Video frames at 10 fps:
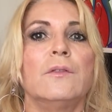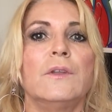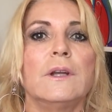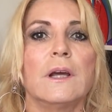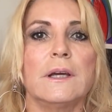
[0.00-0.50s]

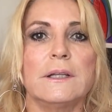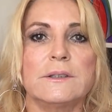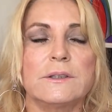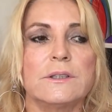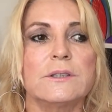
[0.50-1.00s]
Then
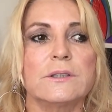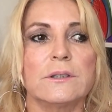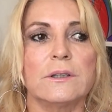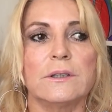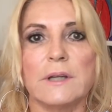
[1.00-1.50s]
it's this,
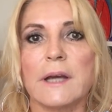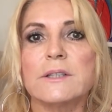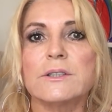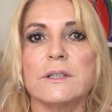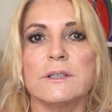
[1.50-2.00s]

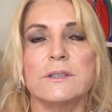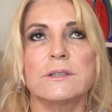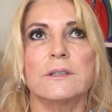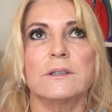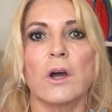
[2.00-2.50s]
next
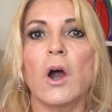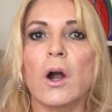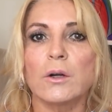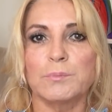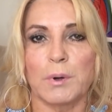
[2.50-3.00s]
is the
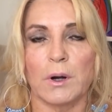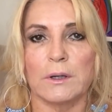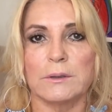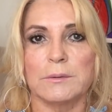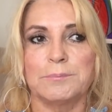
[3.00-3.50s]
hard part.